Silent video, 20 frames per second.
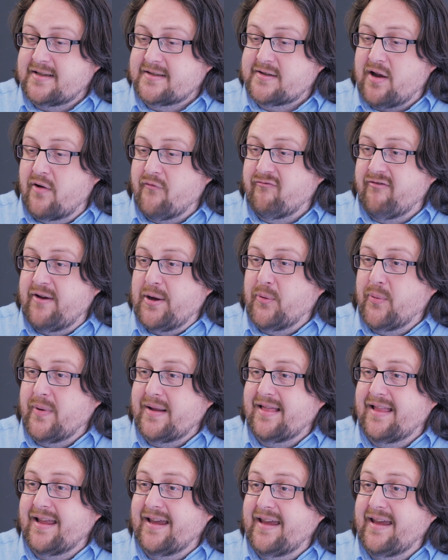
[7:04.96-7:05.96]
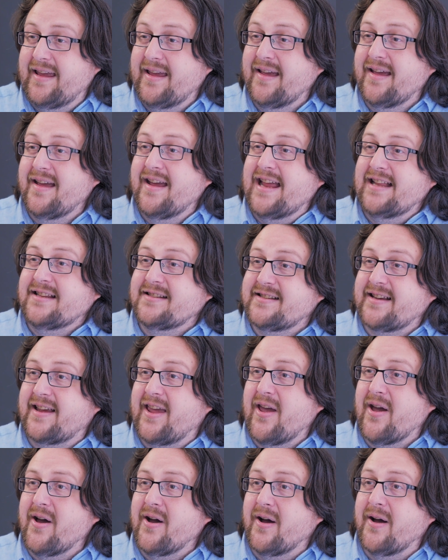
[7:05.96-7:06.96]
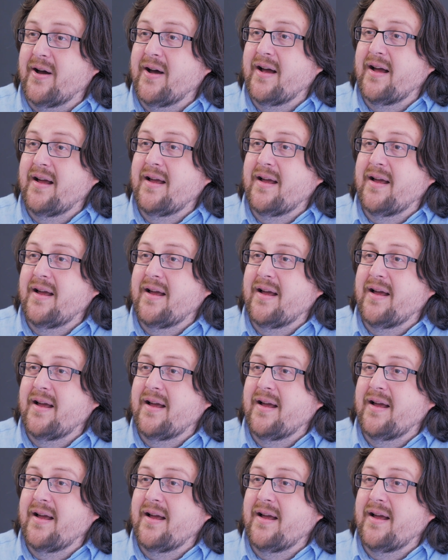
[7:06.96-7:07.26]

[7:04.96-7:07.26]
are so frequently insecure.